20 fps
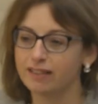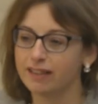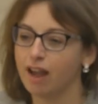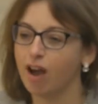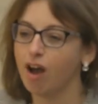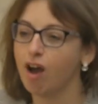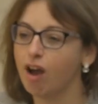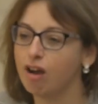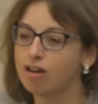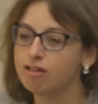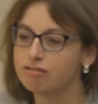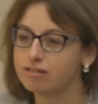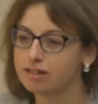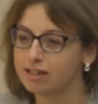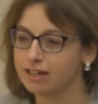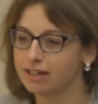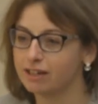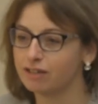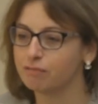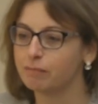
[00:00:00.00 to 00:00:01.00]
The
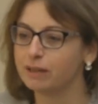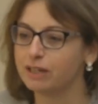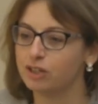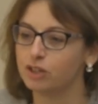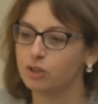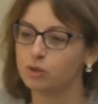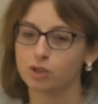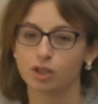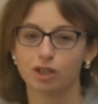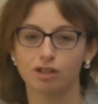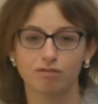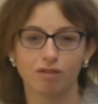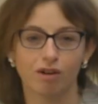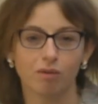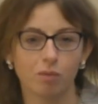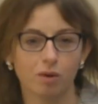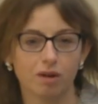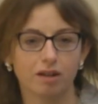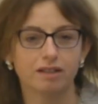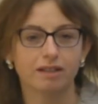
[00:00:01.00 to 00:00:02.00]
irony of me using the
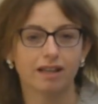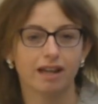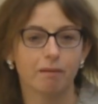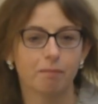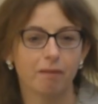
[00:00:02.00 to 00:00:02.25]
wrong word there,